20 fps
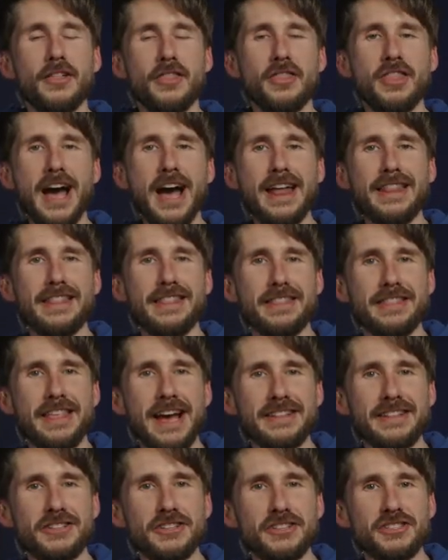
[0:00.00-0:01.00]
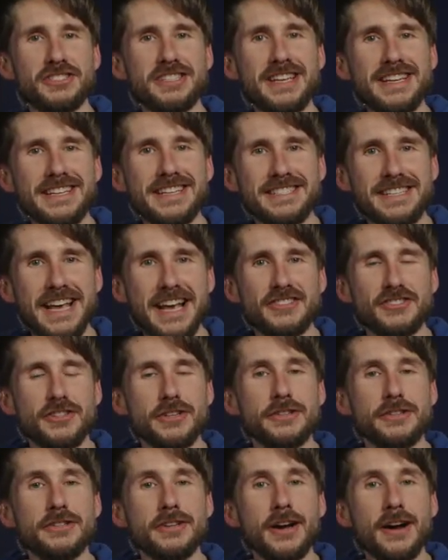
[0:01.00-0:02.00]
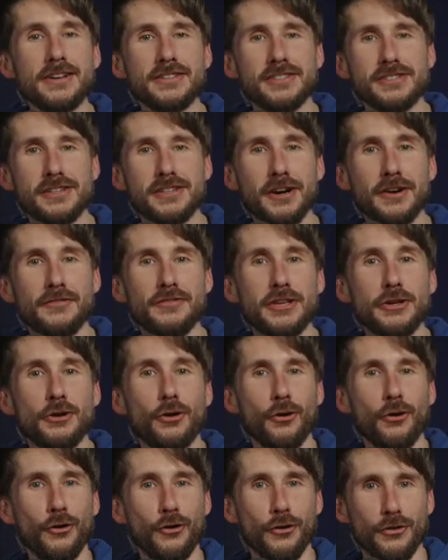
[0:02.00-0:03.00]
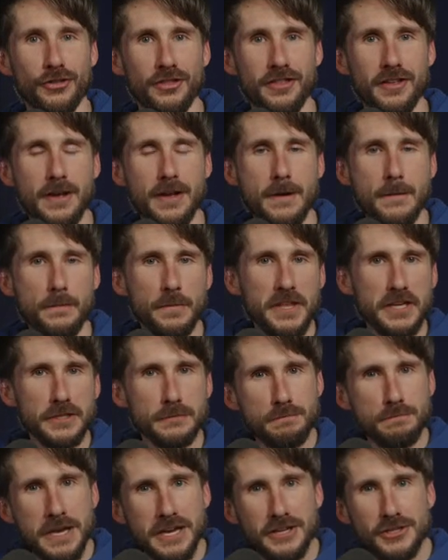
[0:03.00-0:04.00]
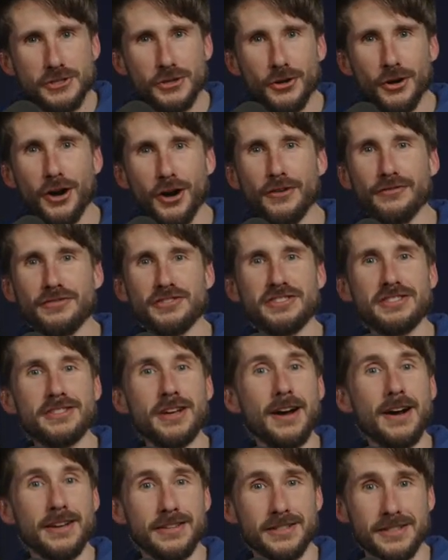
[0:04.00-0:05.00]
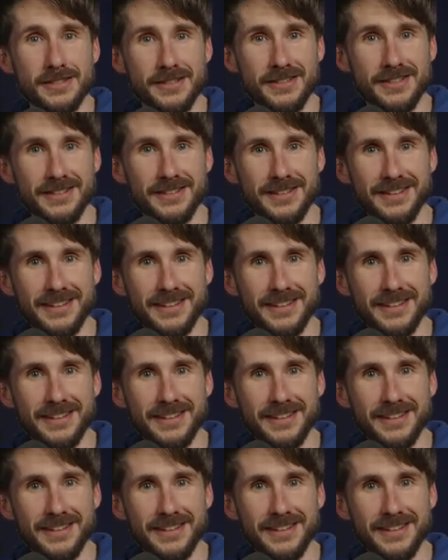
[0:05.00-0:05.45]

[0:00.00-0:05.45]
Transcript: That, that descendants as the dust of the earth, this picture of dust